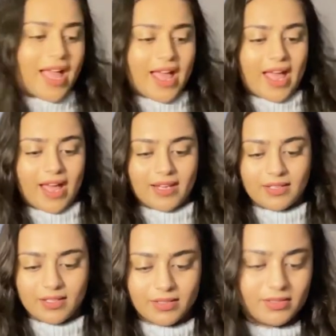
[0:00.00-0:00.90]

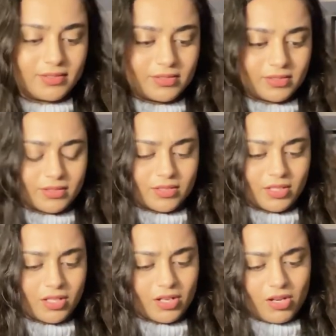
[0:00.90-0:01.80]
and
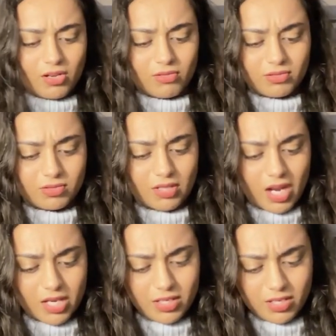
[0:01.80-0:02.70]
oh
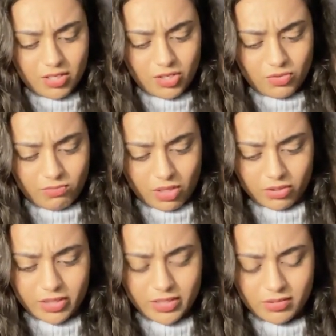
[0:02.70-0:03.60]
I didn't knew
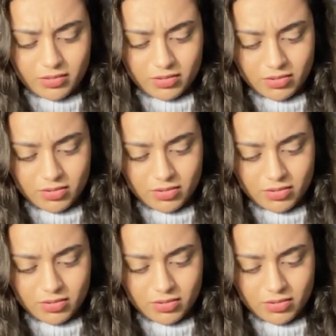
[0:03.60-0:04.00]
about this